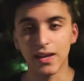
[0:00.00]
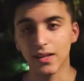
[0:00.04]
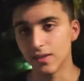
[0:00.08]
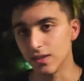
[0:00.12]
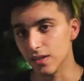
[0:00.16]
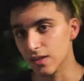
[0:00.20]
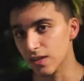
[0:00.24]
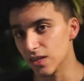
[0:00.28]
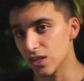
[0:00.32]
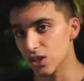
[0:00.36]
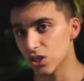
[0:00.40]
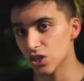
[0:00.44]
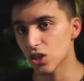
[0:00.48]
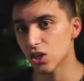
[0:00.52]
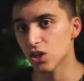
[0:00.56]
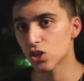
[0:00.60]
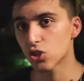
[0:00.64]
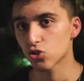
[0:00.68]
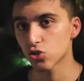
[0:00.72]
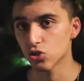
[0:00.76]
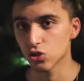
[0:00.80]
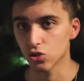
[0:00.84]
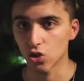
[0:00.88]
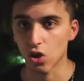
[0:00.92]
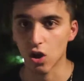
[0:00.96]
Indonesia,
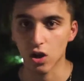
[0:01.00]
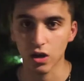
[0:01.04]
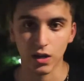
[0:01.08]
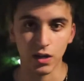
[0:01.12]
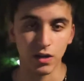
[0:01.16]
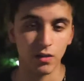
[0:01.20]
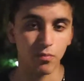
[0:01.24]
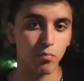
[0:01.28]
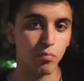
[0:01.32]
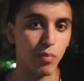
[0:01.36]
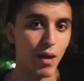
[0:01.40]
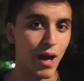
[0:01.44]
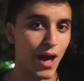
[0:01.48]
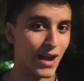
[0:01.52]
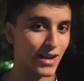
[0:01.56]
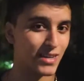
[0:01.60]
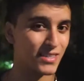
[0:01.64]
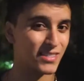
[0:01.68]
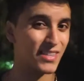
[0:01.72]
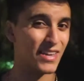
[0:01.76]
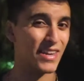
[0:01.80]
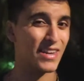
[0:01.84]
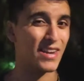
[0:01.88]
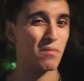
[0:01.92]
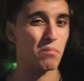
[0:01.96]
Sri Lanka,
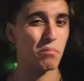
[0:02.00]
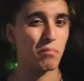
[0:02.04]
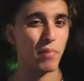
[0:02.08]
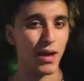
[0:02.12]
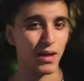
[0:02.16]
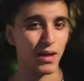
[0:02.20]
Pakistan, and